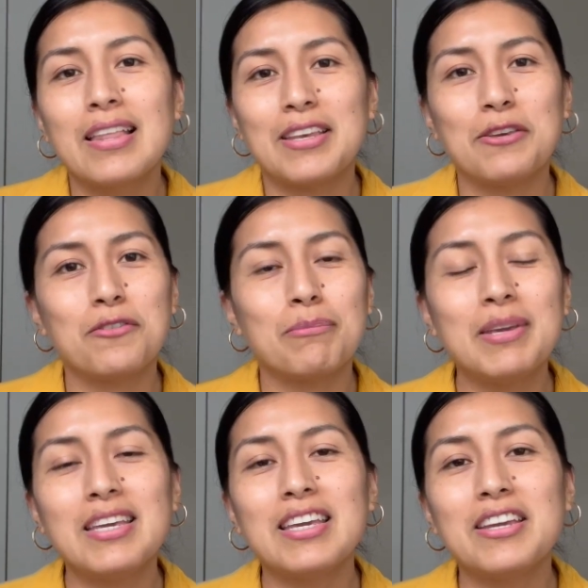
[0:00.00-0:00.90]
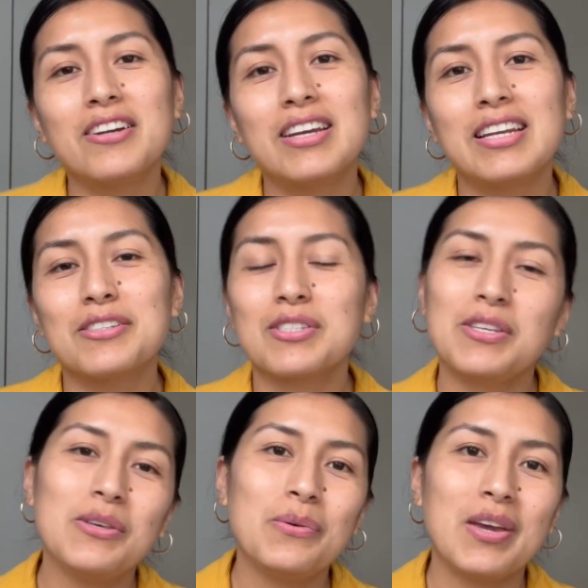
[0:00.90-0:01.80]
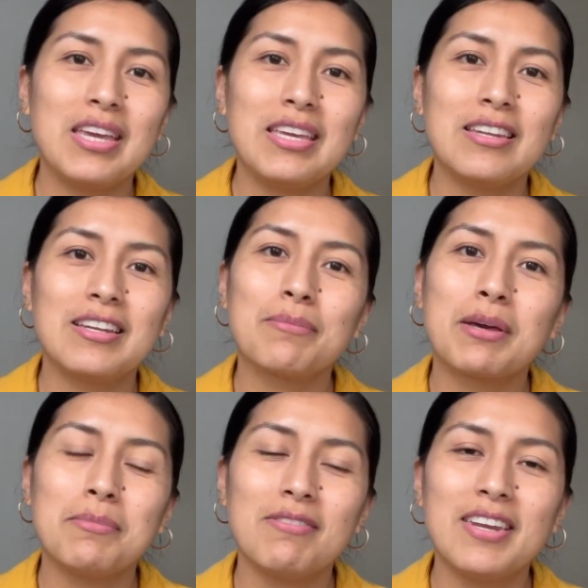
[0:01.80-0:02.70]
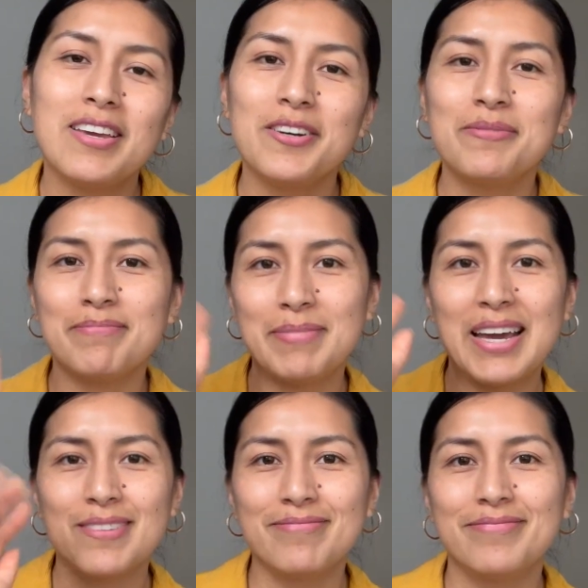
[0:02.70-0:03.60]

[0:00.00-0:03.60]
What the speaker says: Thank you for being here, and I'll see you in an upcoming video. Bye.